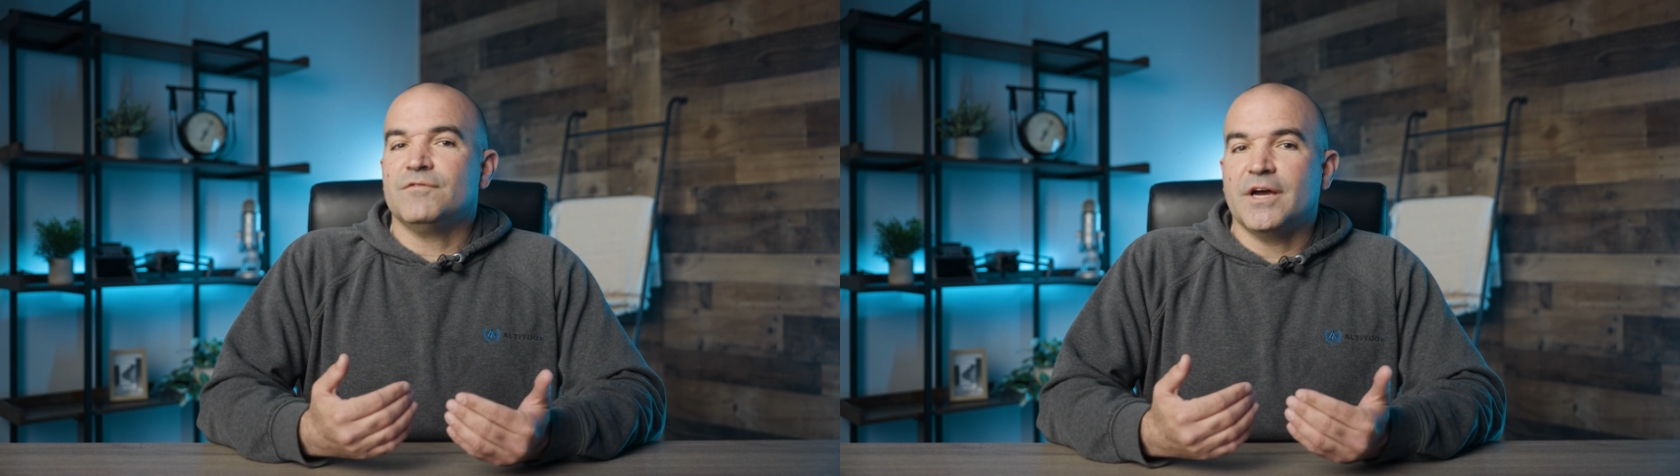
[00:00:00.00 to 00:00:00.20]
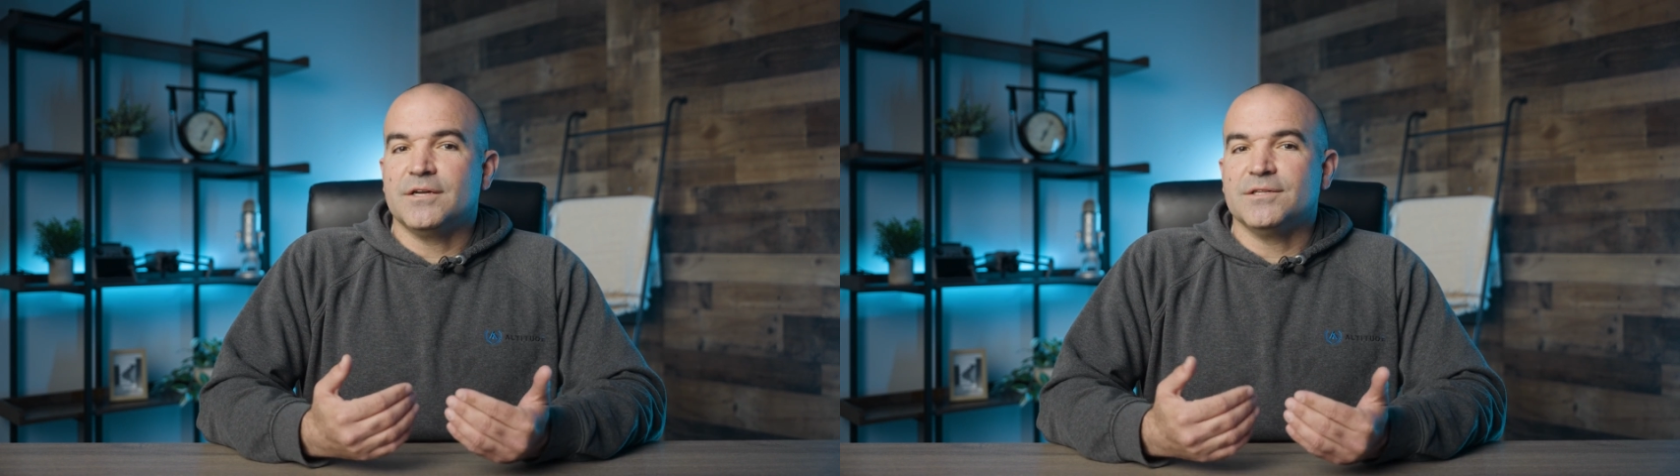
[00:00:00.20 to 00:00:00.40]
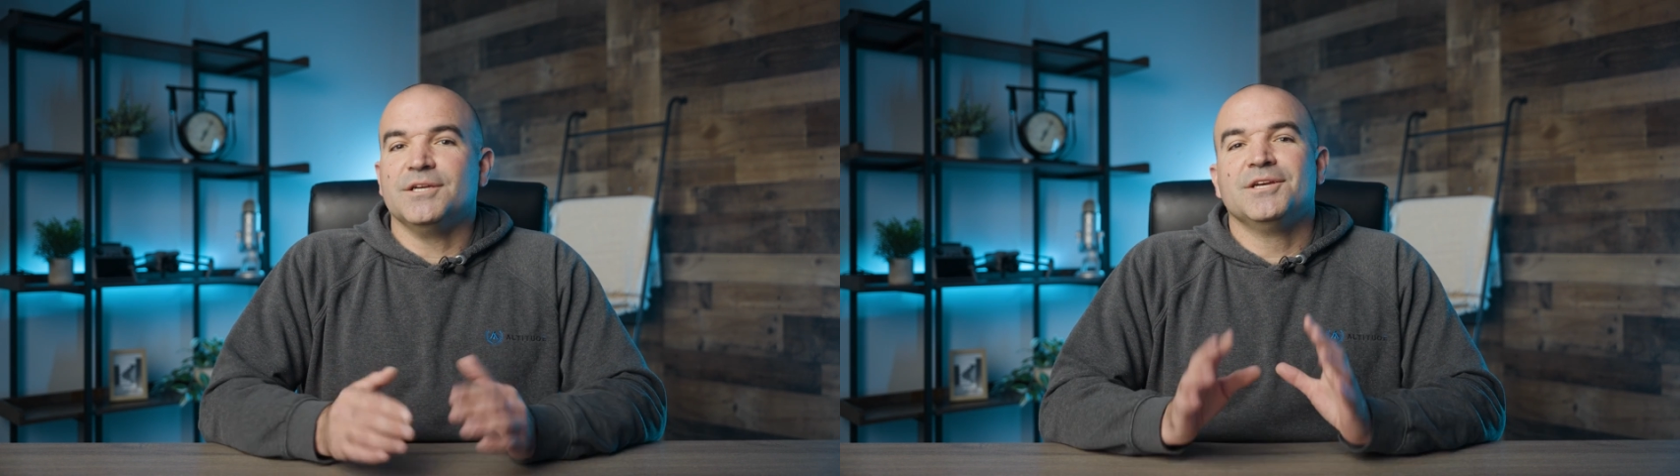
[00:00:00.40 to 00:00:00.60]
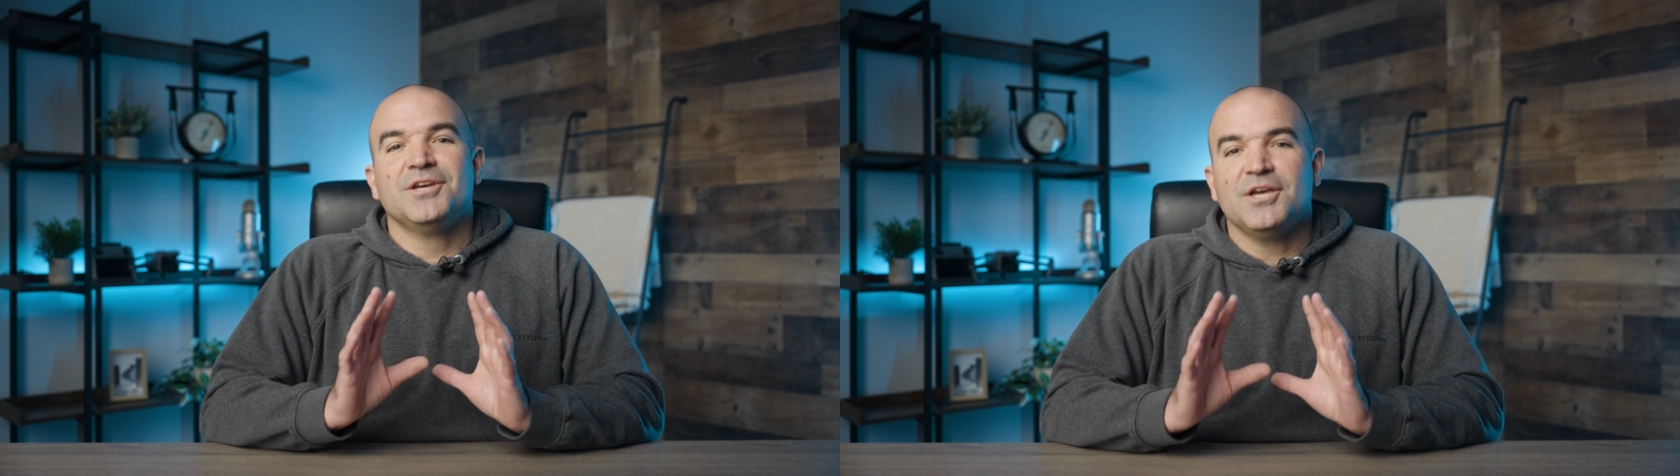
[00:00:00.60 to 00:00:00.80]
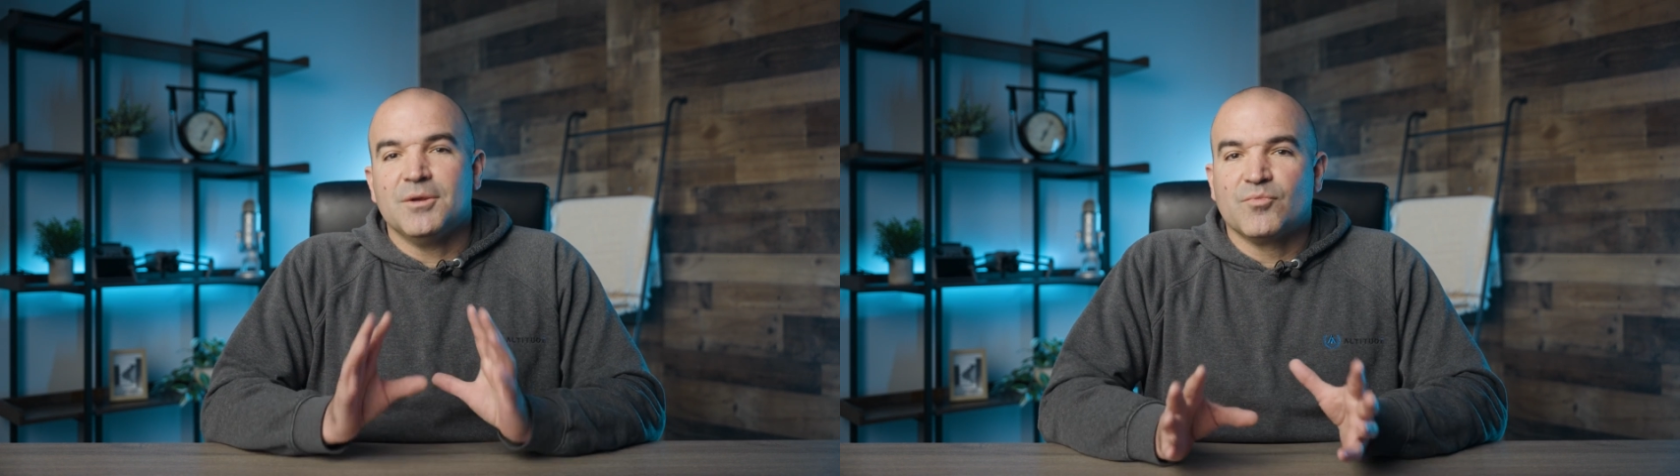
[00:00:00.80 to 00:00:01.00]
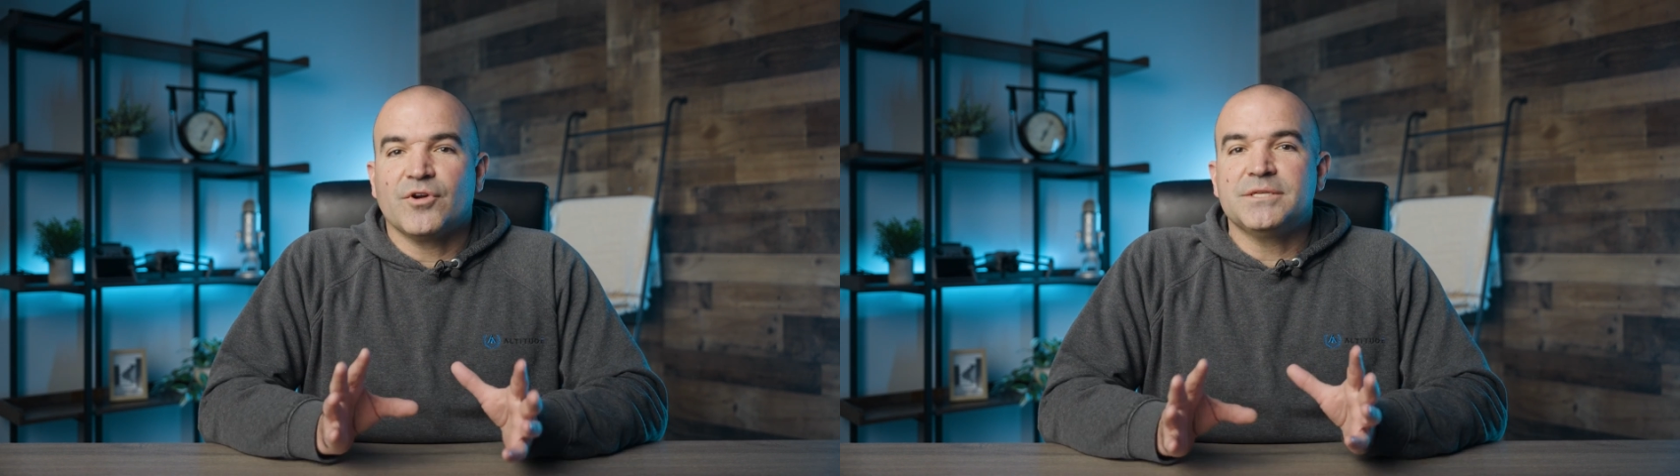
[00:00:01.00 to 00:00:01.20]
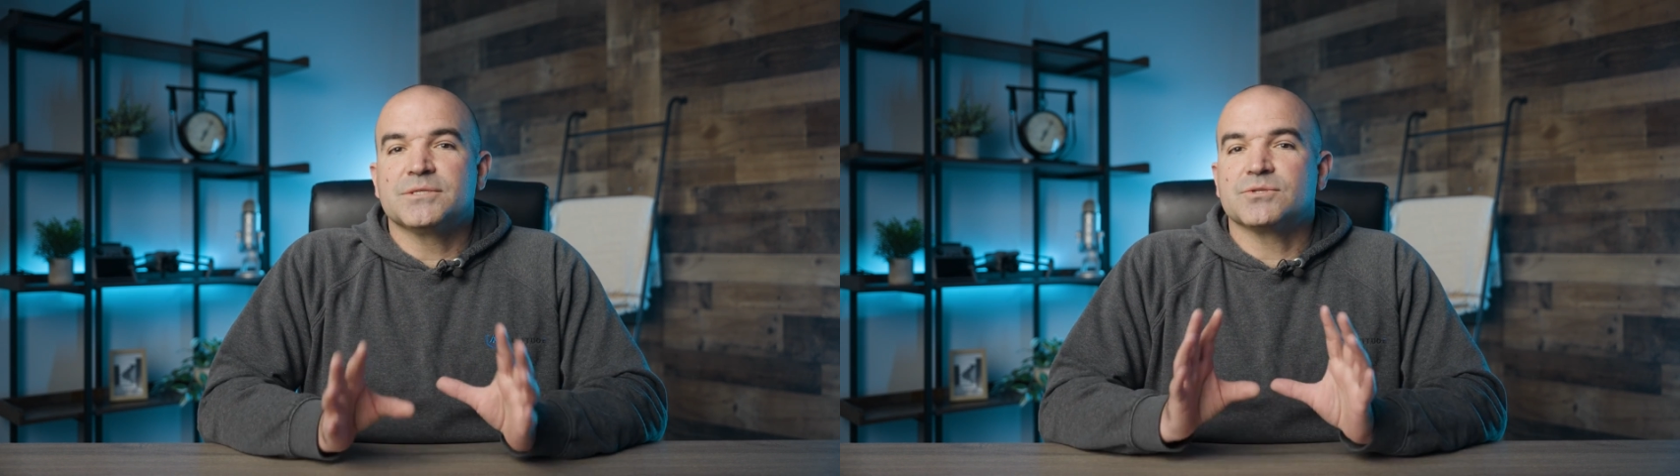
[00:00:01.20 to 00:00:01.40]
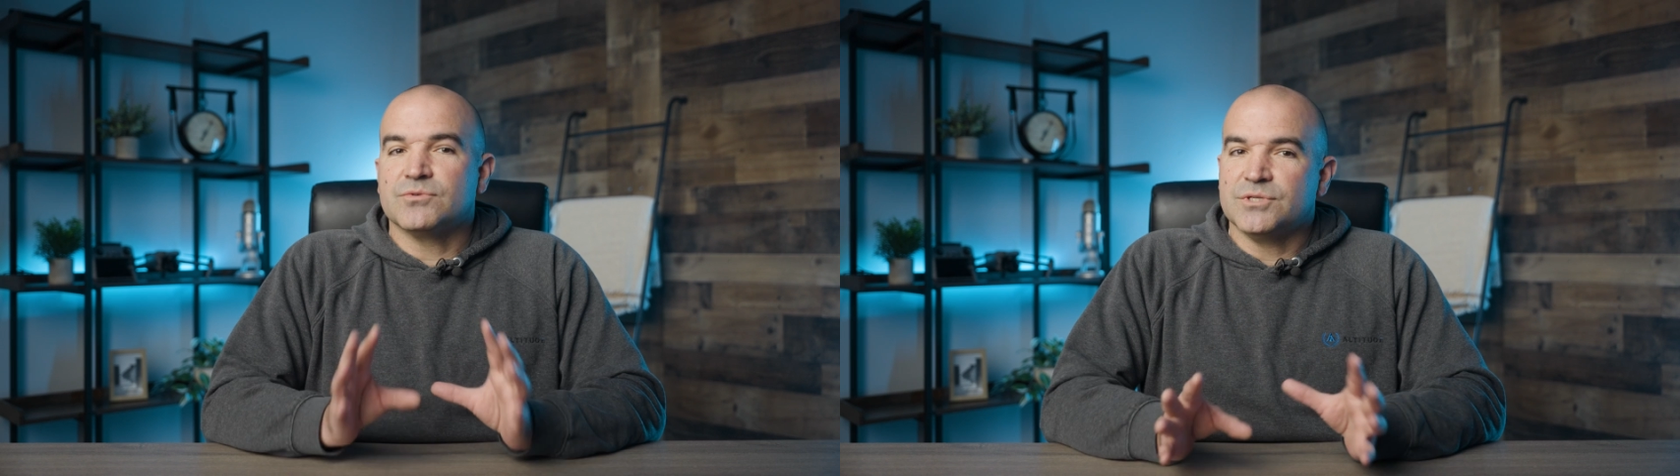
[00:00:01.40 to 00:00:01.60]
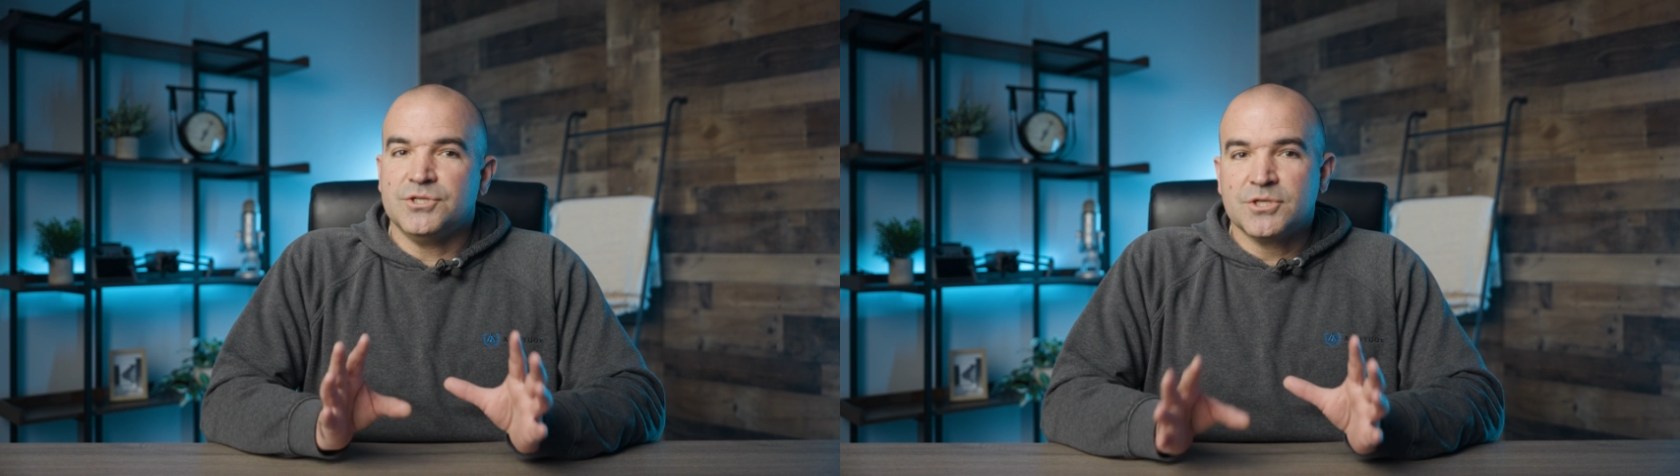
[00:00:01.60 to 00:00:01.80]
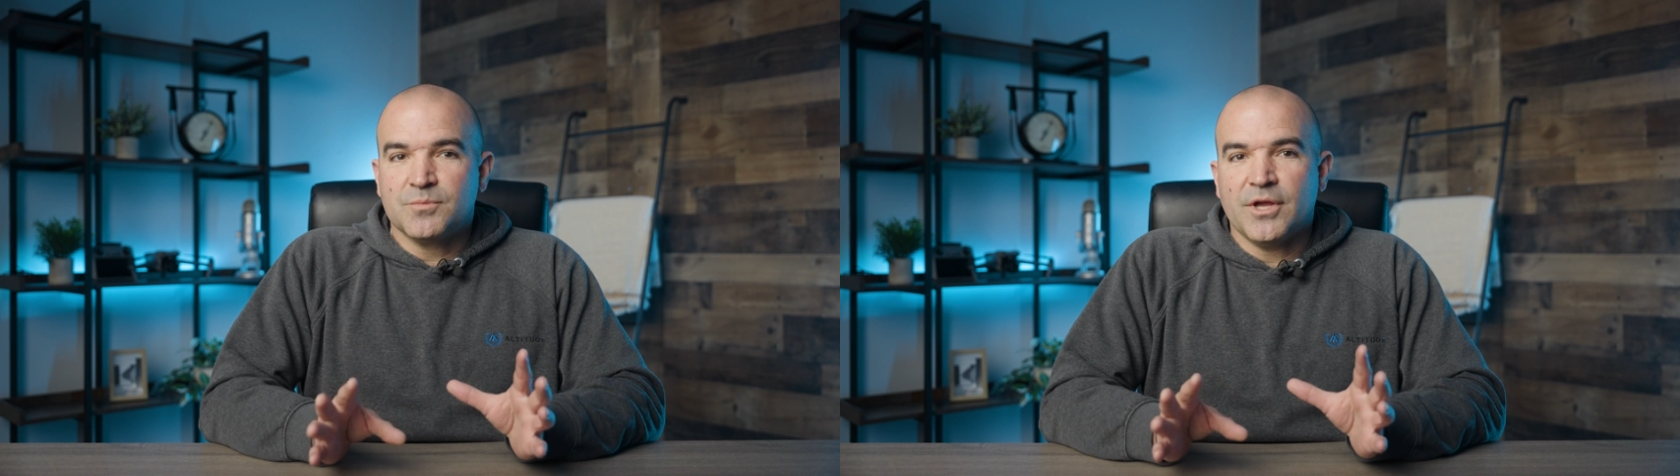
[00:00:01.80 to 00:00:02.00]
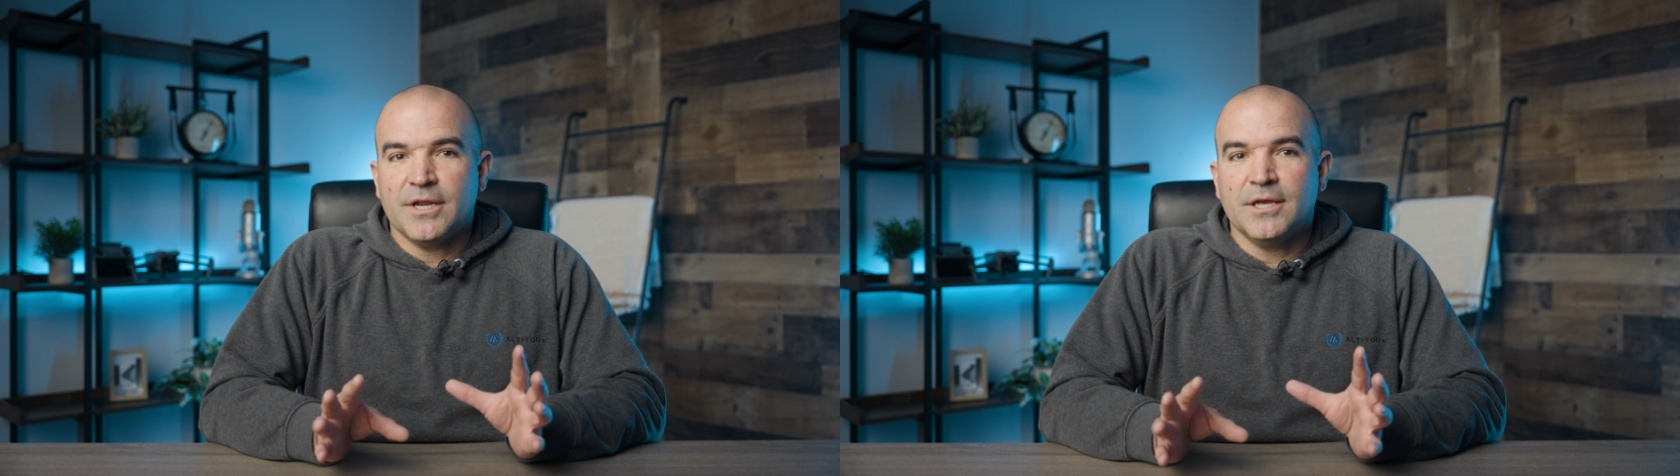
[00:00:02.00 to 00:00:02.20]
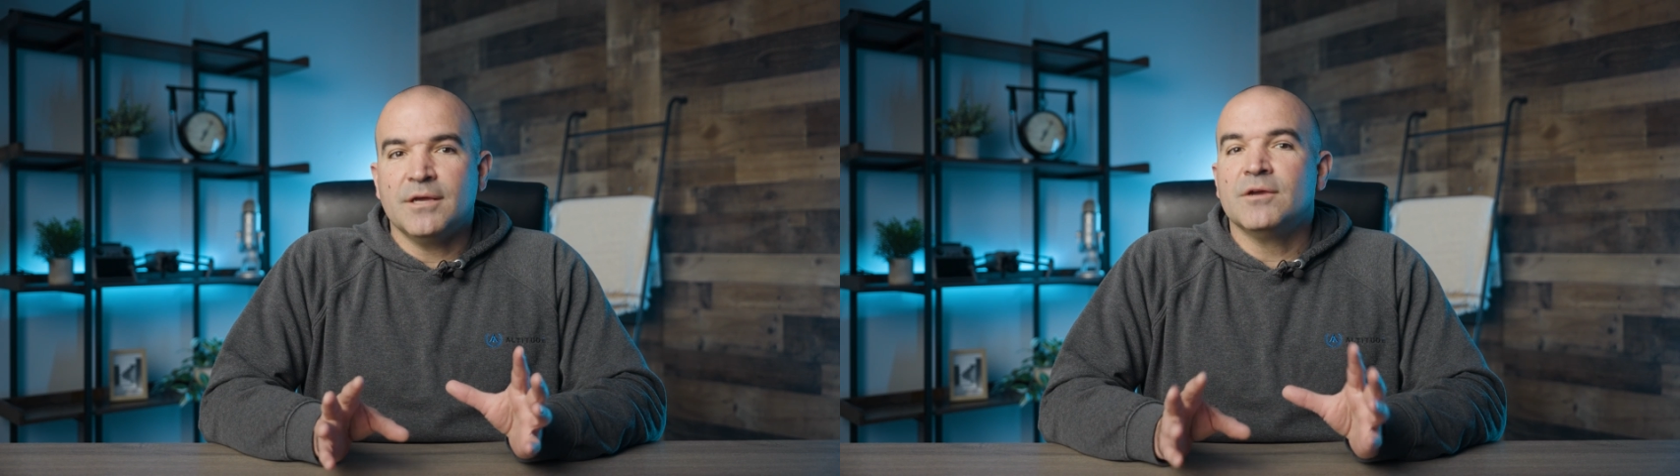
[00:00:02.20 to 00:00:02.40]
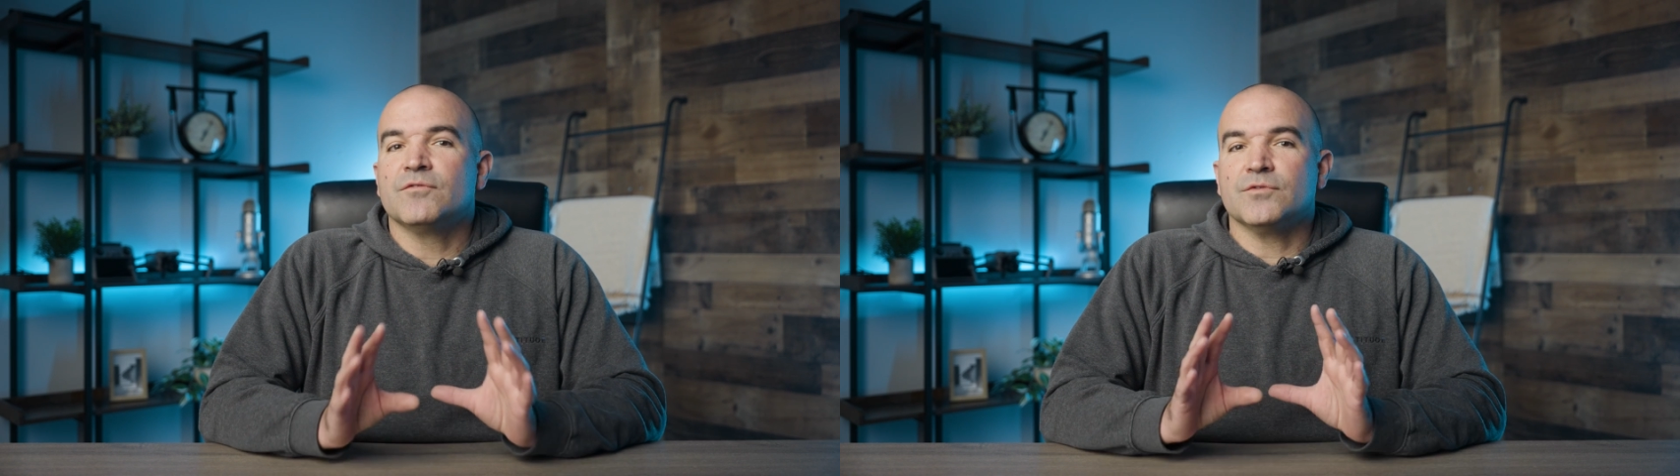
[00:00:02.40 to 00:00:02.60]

Finally, embrace strategic planning